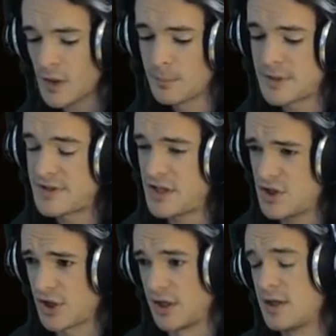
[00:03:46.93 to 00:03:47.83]

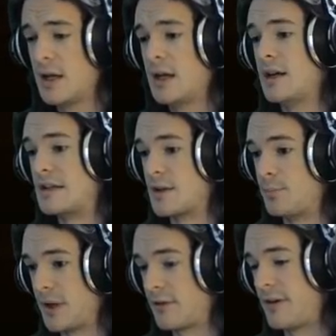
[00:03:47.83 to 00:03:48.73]
Position is a
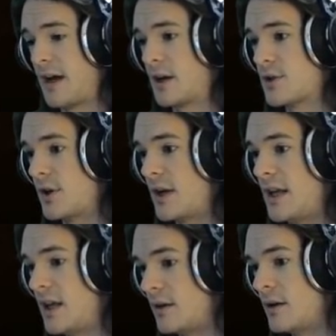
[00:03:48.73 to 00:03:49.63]
big factor
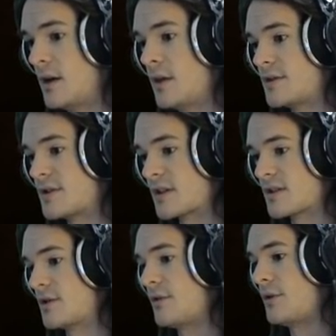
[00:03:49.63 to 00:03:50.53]
in the
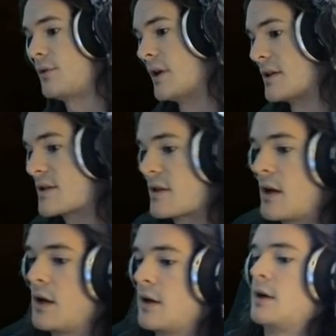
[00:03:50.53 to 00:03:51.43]
success of your units.
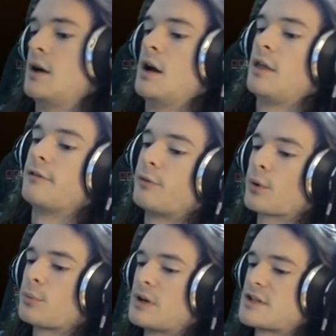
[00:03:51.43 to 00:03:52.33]
The
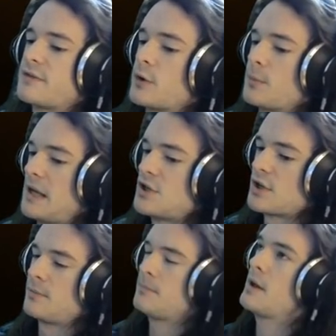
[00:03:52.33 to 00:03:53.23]
fourth one is
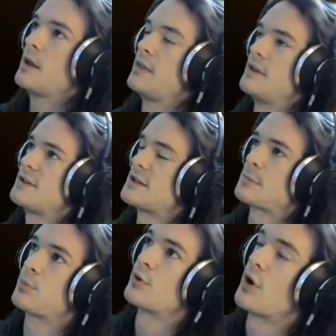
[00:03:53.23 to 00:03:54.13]
formation. This is
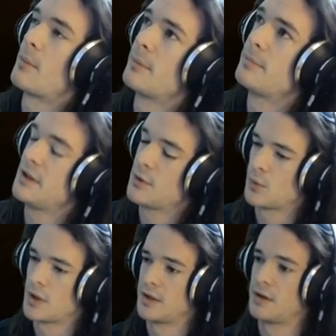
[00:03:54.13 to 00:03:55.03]
probably the
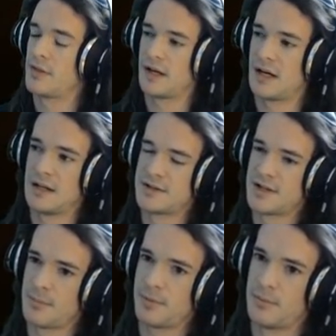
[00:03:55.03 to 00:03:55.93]
one that ends
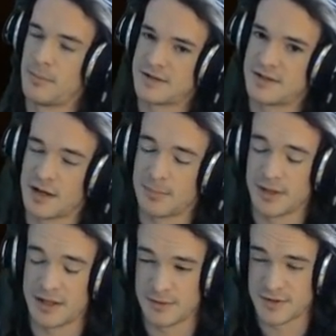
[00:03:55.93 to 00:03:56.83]
up messing up
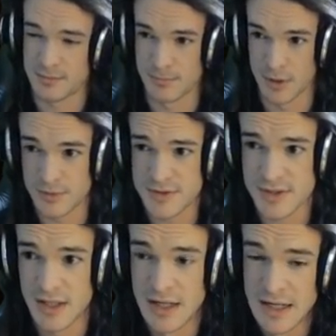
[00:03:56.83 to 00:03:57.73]
players the
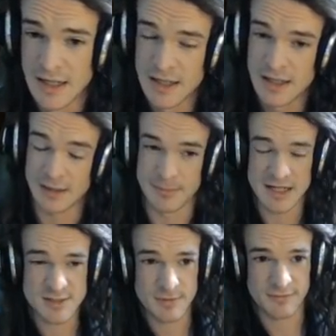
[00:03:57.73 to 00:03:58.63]
most. It
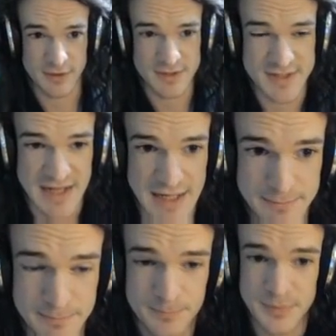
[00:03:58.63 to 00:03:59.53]
makes me very
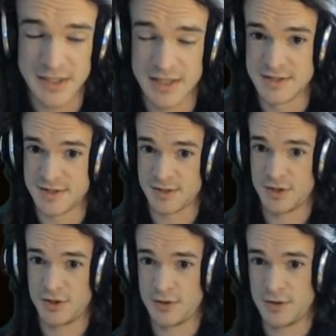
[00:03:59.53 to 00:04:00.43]
sad because
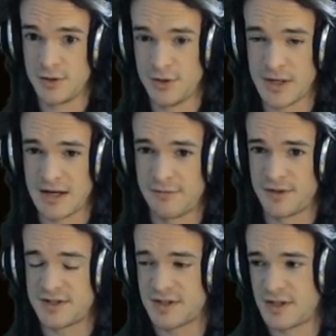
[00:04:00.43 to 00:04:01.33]
you have
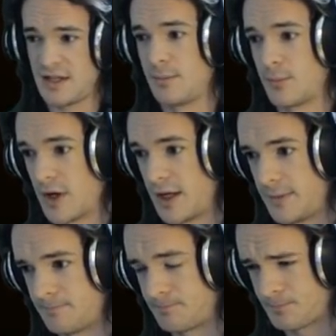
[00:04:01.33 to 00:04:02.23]
this theme, right?